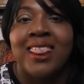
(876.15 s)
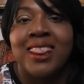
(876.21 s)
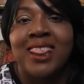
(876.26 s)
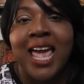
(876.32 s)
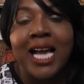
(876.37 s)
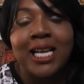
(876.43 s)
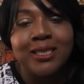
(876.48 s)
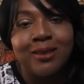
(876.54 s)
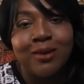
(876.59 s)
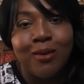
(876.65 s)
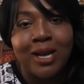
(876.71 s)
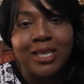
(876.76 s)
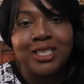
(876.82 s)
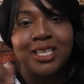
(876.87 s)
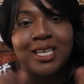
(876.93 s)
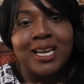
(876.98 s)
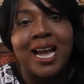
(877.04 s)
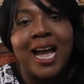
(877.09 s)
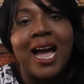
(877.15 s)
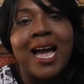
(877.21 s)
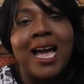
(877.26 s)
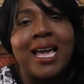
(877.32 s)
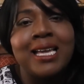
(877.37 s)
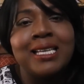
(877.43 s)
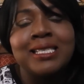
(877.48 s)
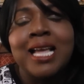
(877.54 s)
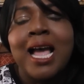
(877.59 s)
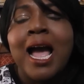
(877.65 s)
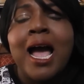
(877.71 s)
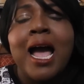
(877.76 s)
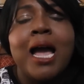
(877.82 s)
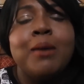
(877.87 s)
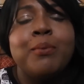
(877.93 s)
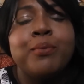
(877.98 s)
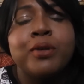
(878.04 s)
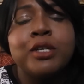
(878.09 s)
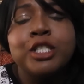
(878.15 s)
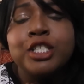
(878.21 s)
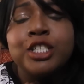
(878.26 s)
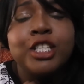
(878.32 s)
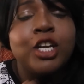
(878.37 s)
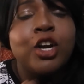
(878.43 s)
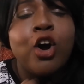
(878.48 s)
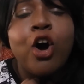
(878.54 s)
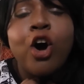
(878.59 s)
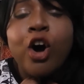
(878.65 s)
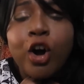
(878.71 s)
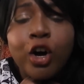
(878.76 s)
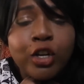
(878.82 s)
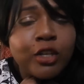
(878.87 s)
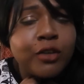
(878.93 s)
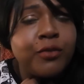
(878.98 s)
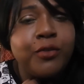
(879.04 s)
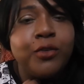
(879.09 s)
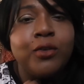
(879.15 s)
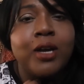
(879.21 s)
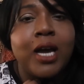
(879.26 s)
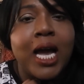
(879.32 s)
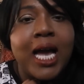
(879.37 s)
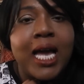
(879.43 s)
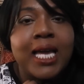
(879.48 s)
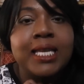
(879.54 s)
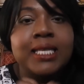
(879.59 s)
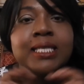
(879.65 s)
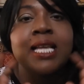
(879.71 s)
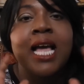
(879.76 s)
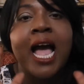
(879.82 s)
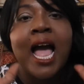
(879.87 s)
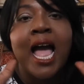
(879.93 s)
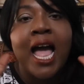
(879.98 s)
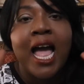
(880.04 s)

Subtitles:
Thanks for watching, guys. I appreciate all of you guys.